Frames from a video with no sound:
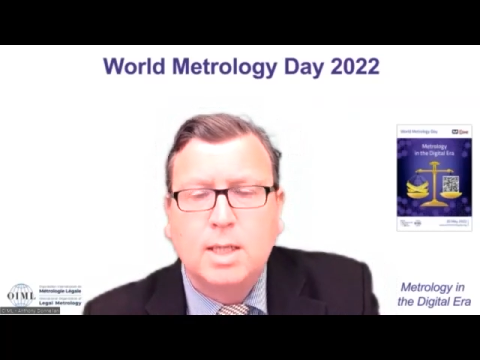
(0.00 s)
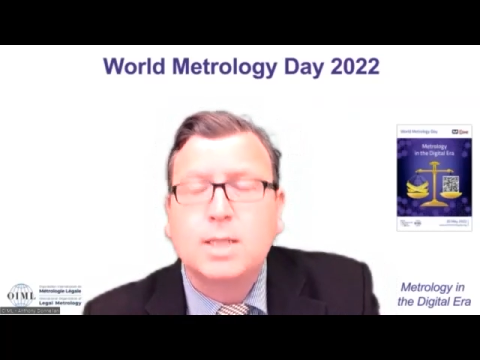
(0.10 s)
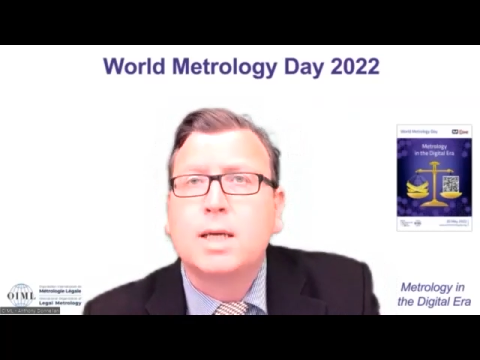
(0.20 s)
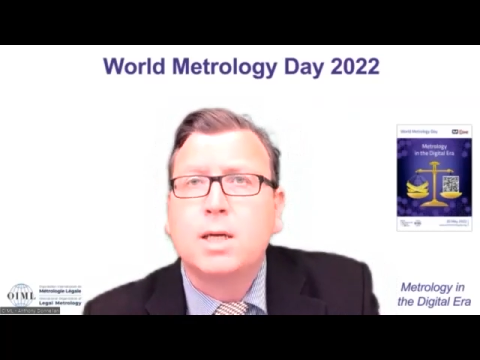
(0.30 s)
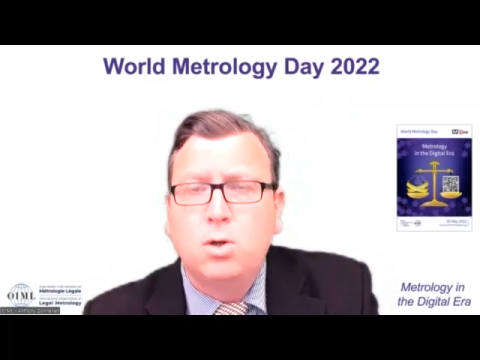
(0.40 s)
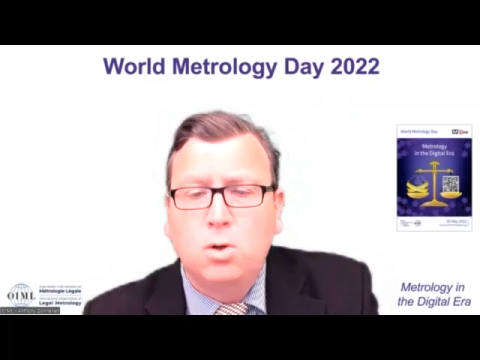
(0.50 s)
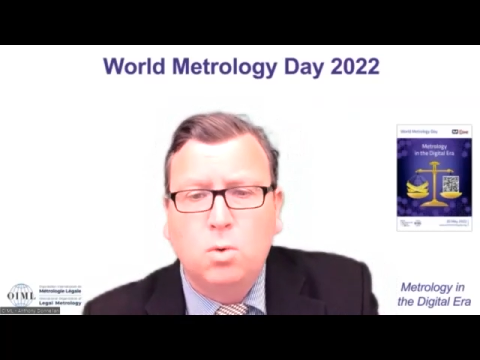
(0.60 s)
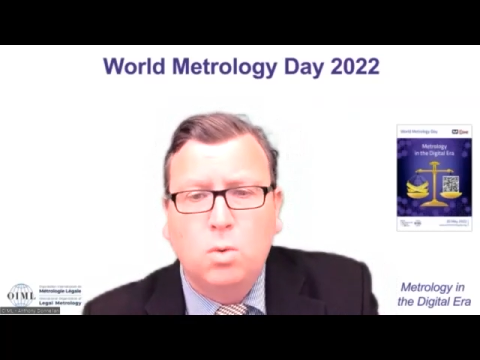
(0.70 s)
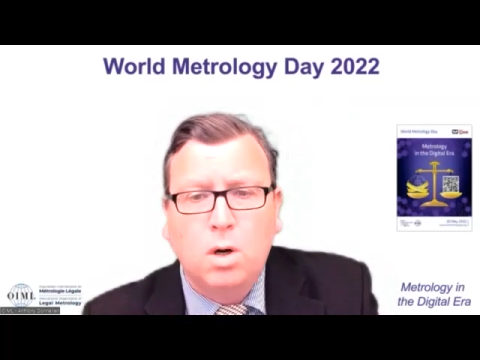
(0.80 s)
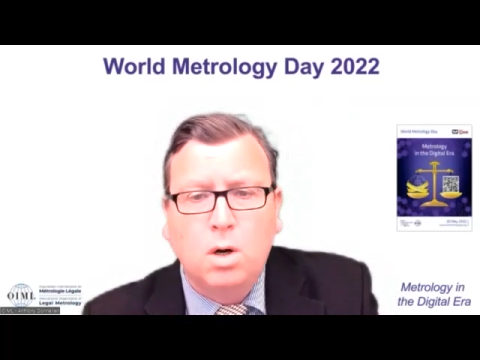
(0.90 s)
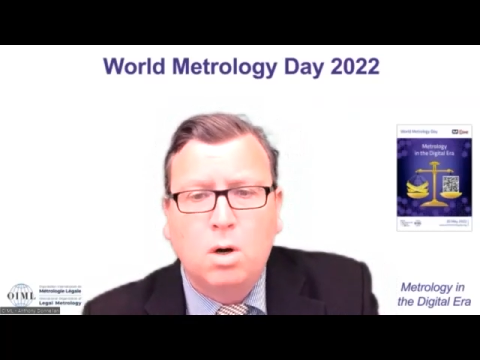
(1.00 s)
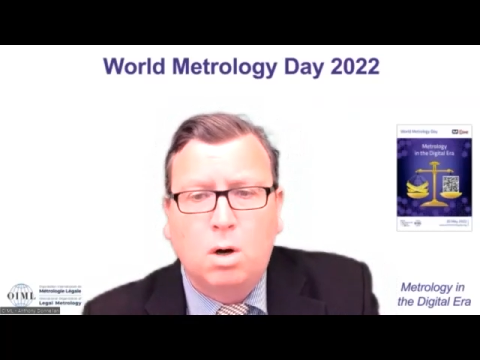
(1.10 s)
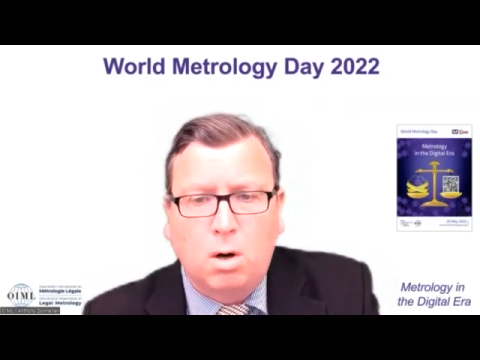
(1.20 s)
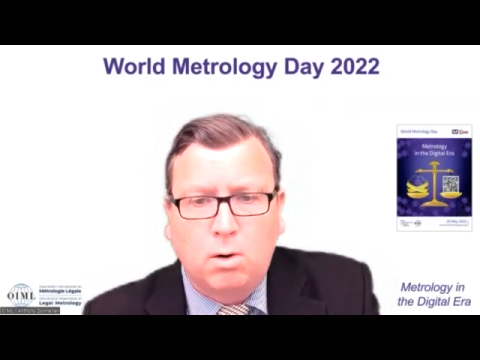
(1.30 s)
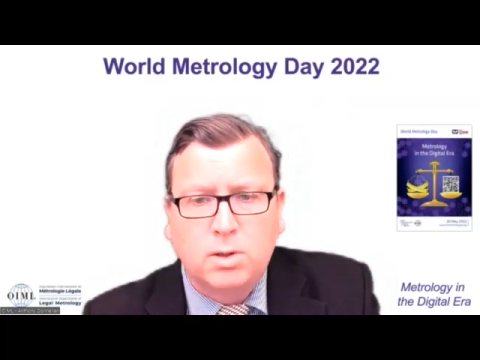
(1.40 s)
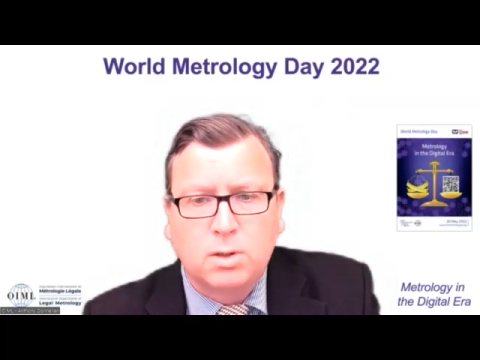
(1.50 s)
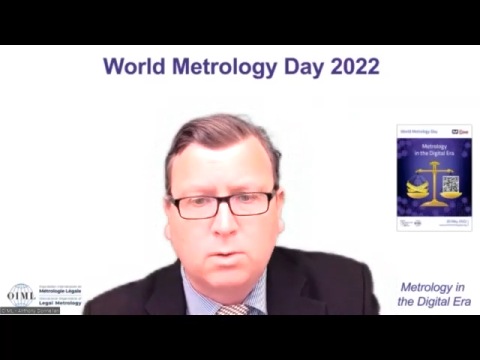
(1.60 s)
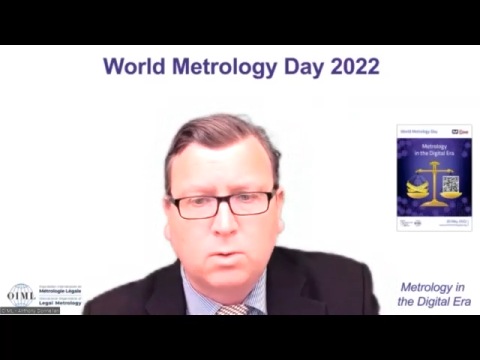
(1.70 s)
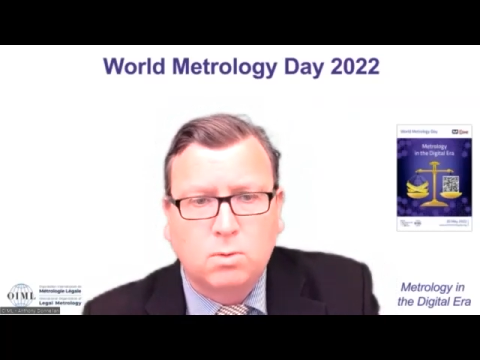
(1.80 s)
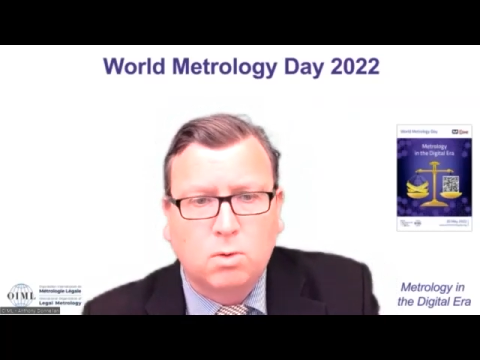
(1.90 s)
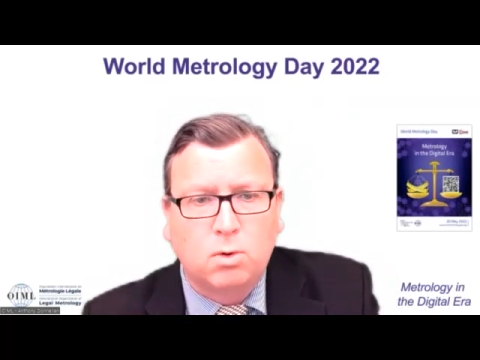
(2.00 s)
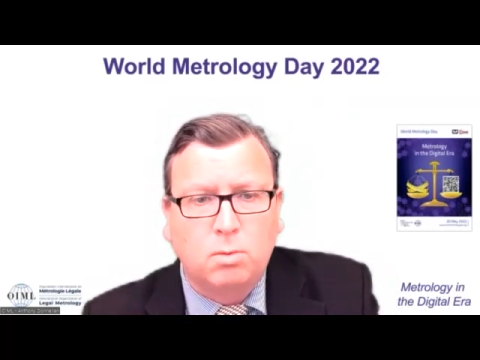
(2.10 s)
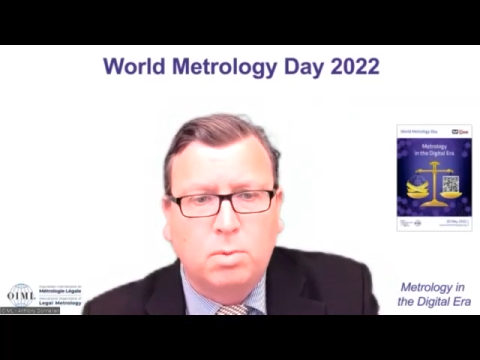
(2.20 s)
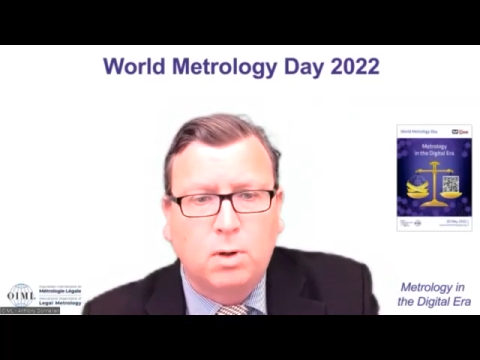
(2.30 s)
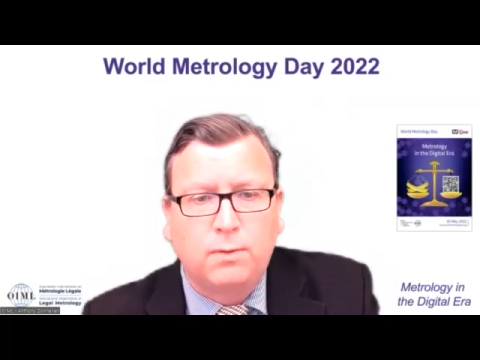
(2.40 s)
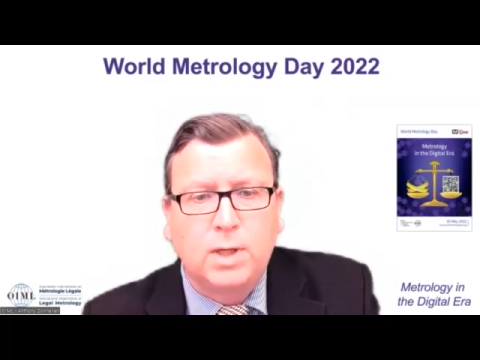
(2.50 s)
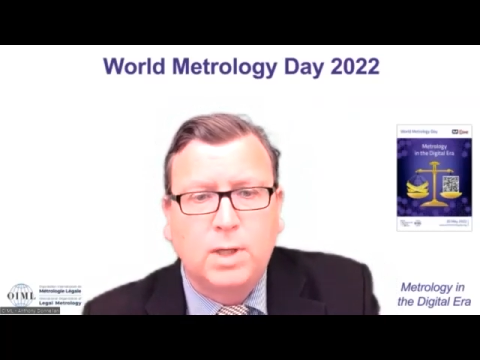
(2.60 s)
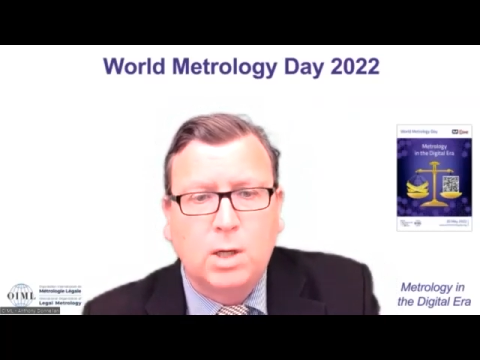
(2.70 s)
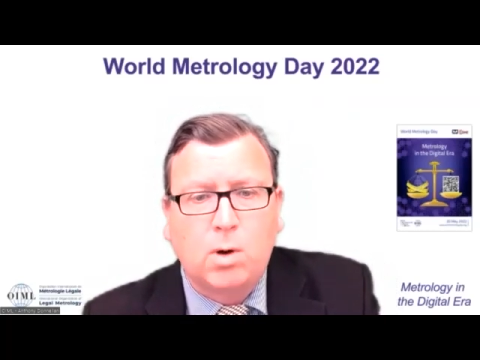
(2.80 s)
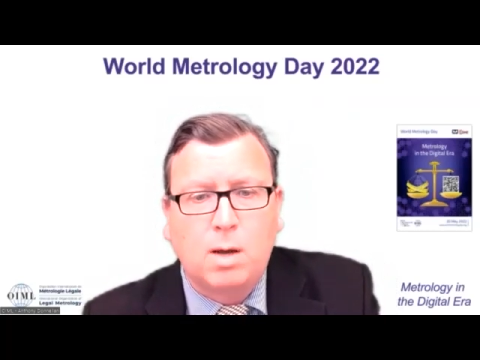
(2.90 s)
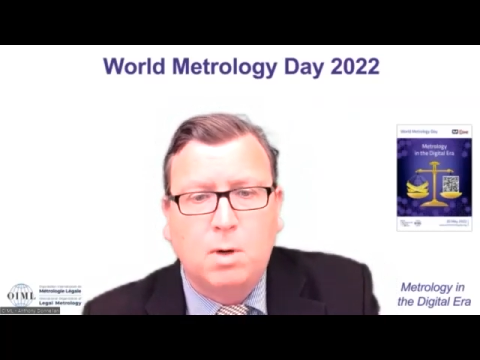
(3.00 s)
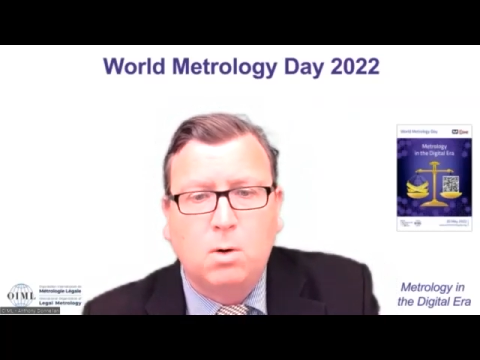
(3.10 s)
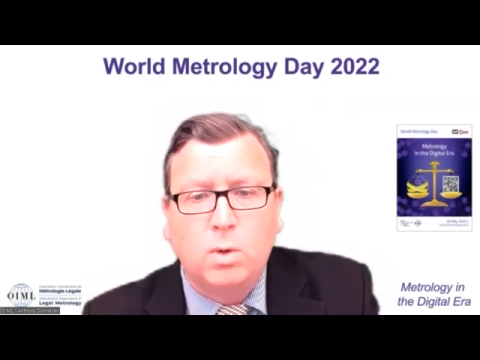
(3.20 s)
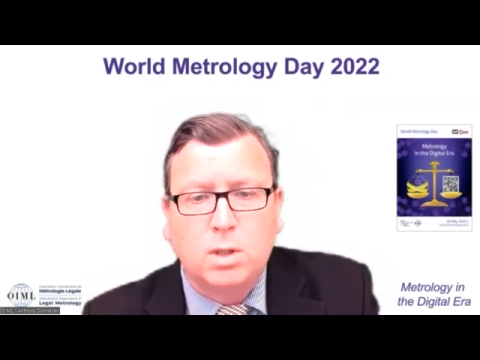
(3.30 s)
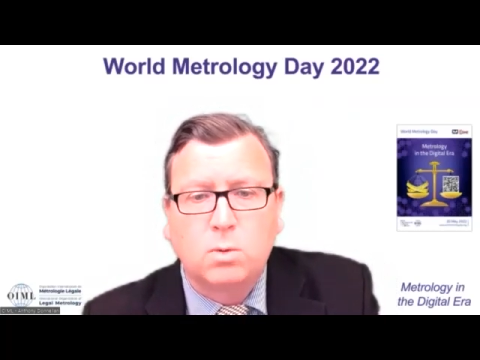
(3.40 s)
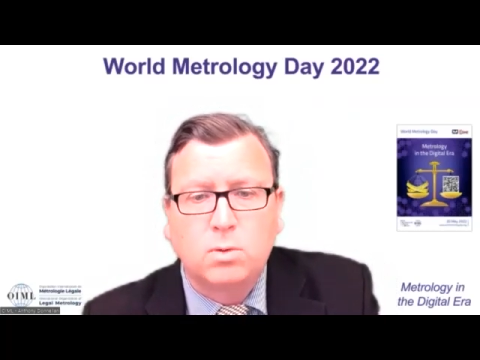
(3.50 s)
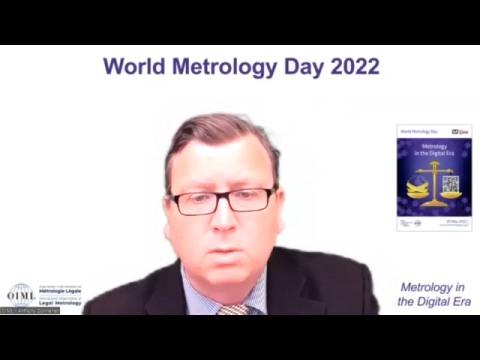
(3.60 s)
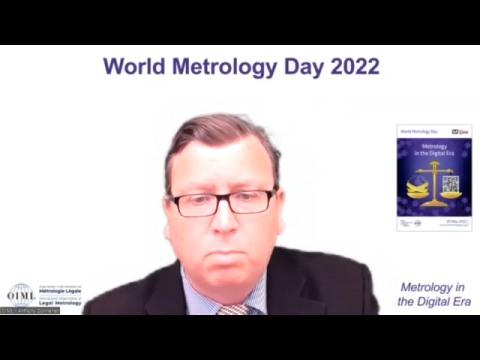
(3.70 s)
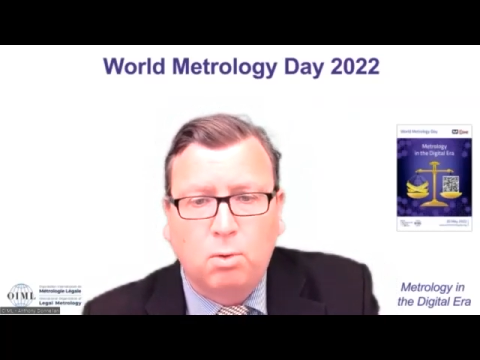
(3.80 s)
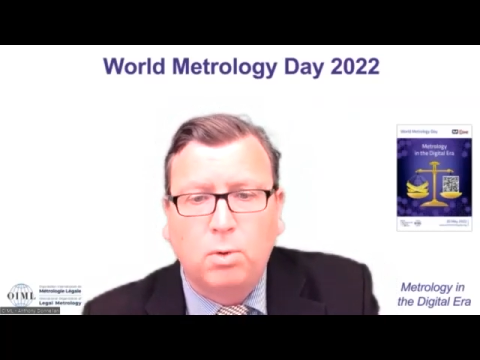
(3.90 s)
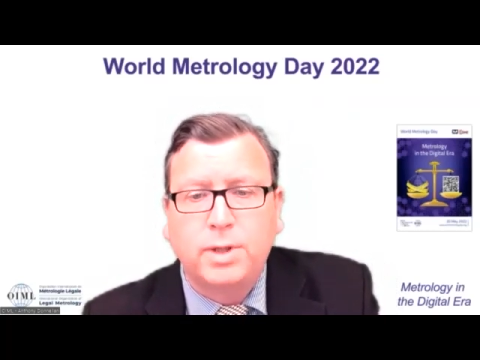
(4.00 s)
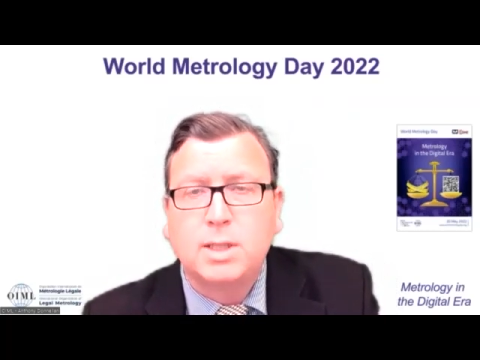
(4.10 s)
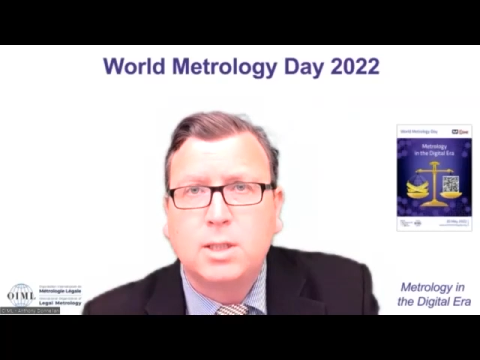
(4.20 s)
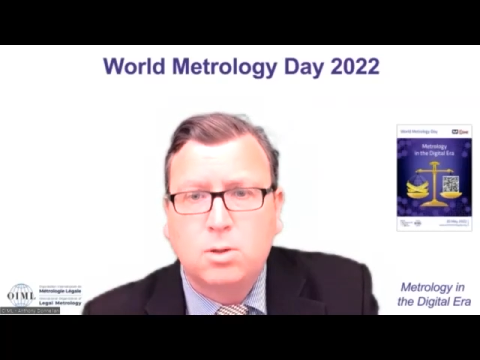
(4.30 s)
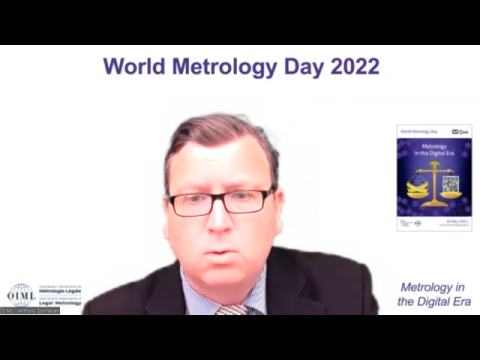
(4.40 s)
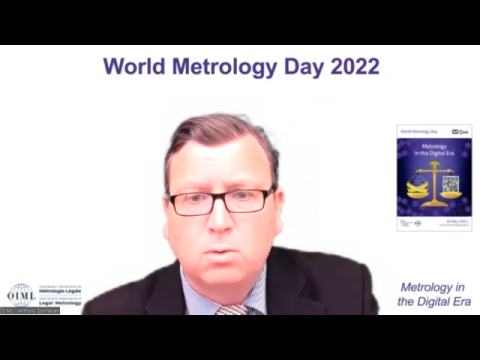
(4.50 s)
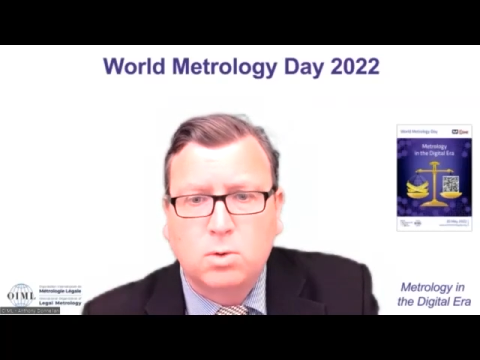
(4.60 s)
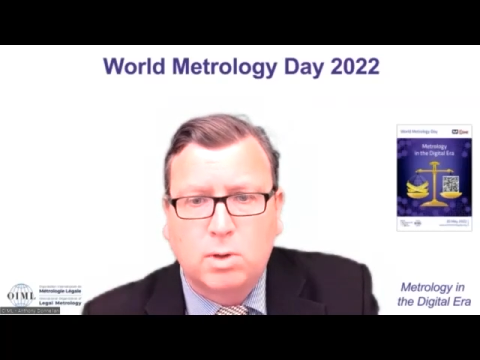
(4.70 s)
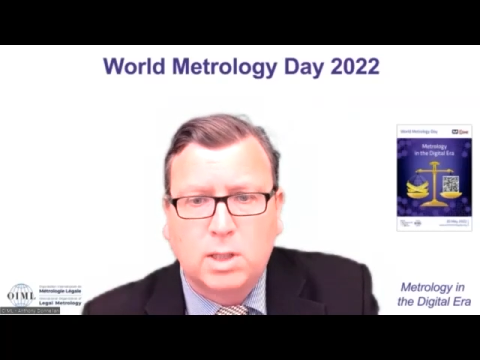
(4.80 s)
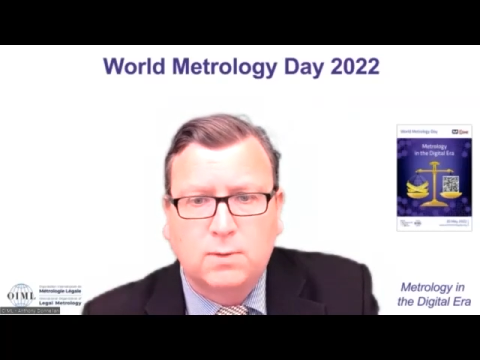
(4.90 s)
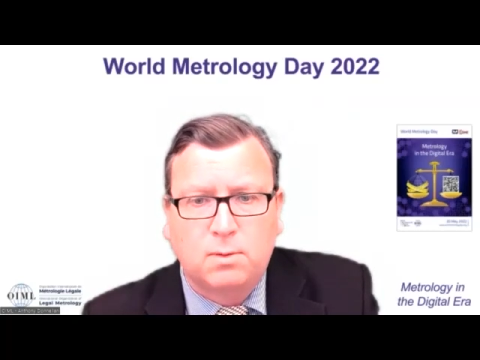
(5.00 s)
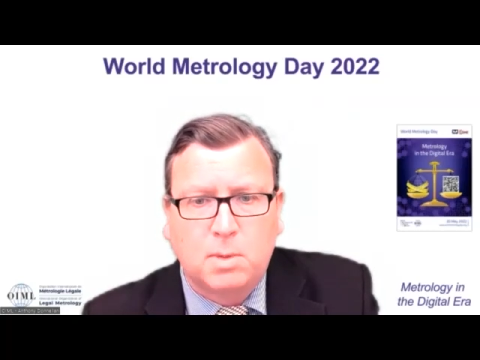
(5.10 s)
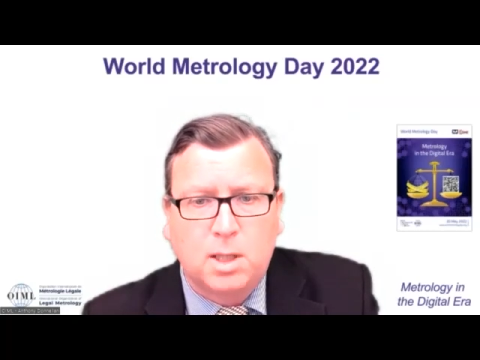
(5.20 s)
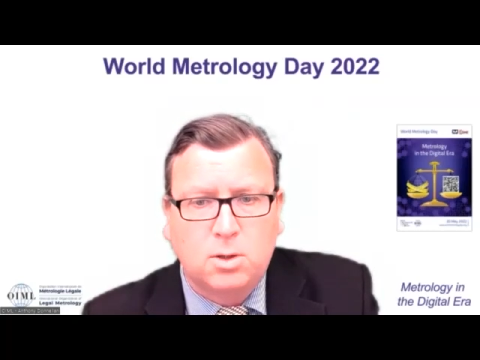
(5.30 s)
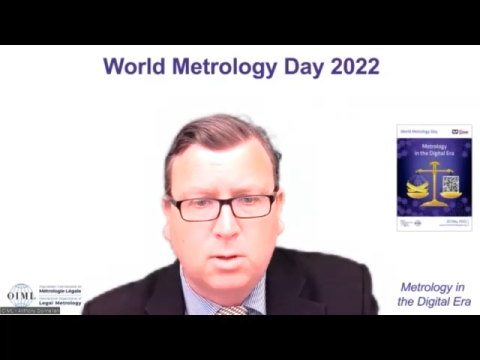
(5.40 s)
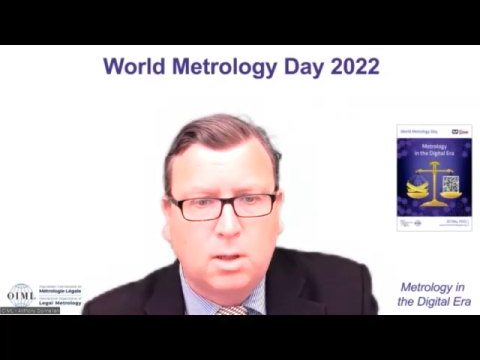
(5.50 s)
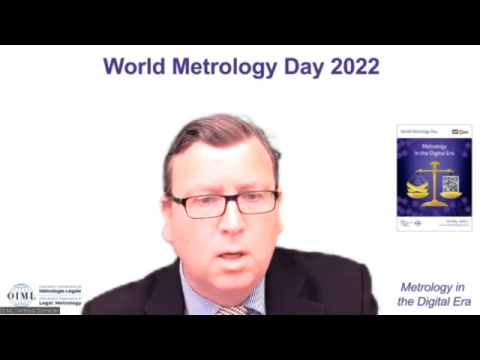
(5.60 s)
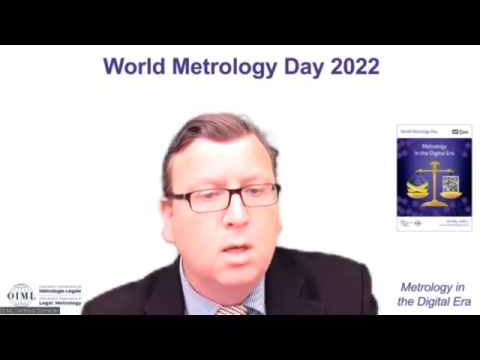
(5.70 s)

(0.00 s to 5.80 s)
is a new horizontal group of the OIML which will support the digital transformation